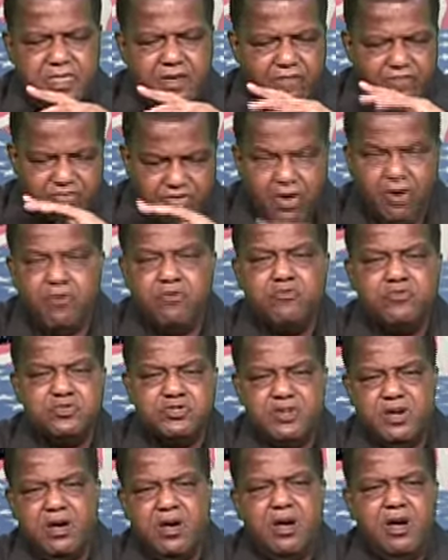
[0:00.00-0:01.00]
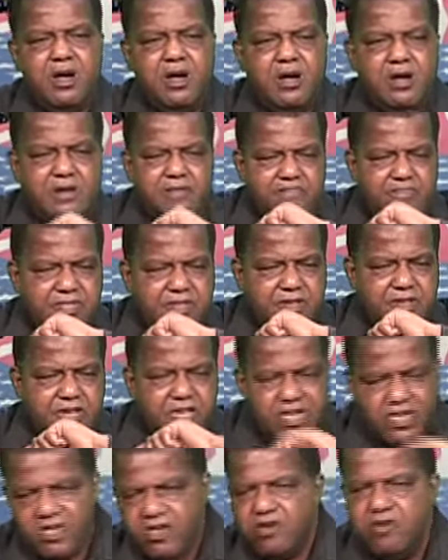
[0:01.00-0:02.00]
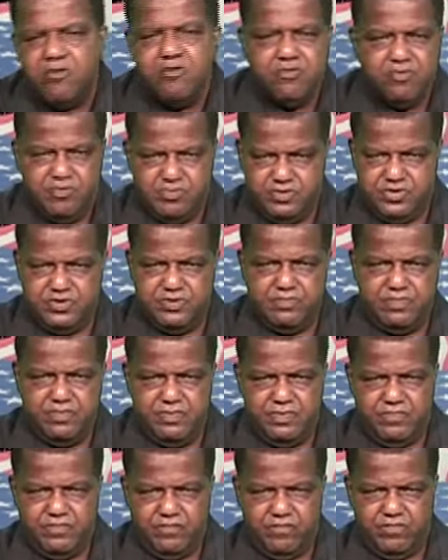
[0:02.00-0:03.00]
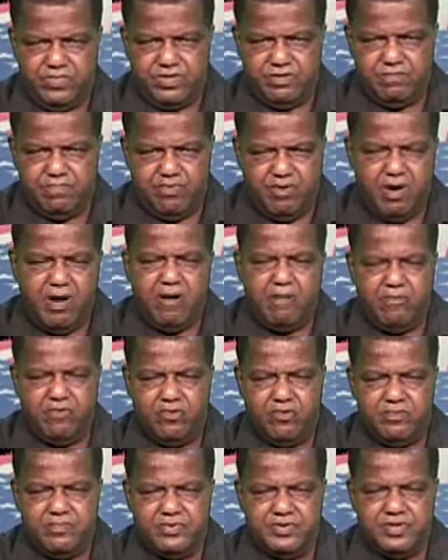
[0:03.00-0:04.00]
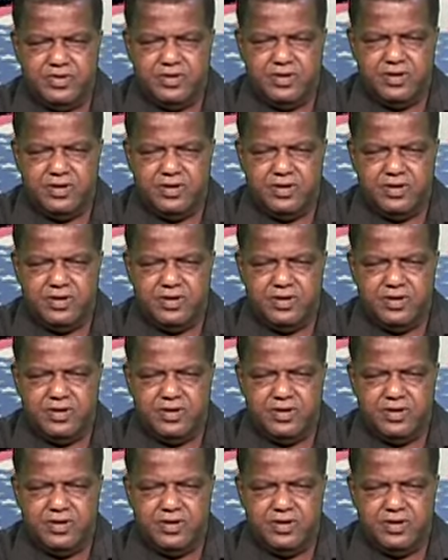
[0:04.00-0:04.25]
those are huge problems.